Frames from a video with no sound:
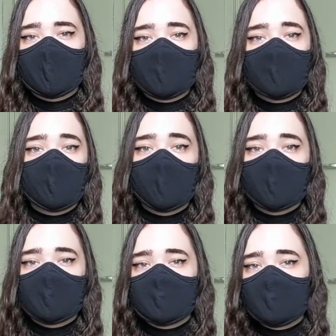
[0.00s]
can't wait
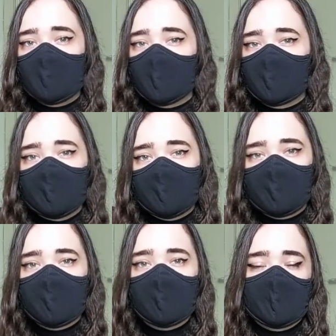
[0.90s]
to see what I think of
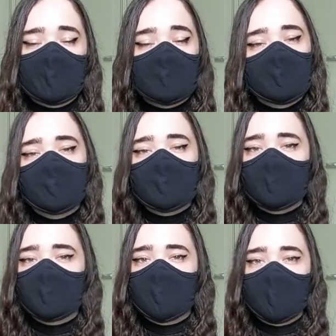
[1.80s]
it. It seems like
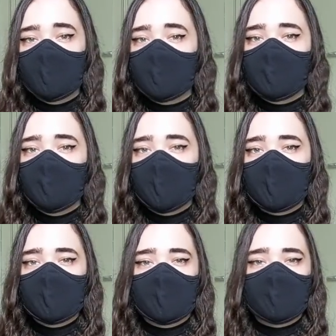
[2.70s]
a very good book.
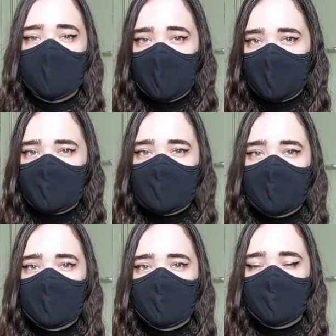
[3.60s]
I'm very
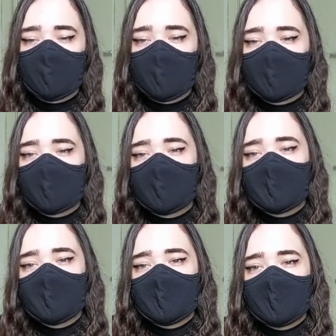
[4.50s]
excited for it.
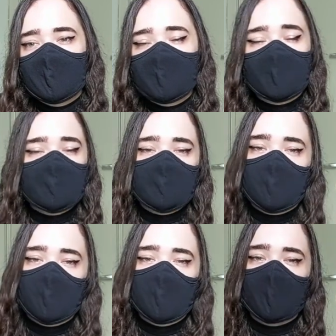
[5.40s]
Can't
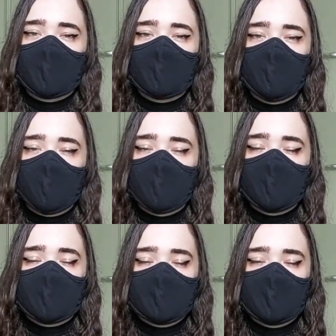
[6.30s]
talk about it more
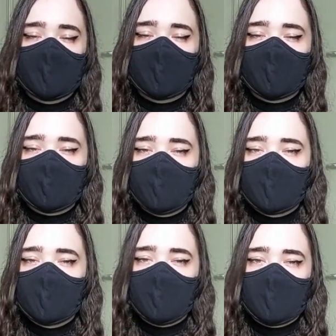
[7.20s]
because again, I
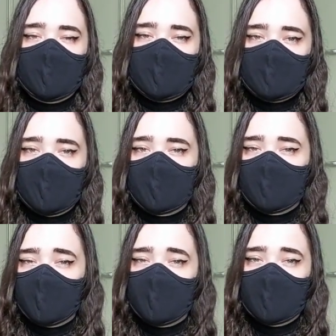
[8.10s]
really want to stop
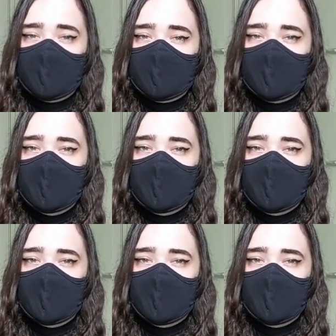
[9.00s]
filming.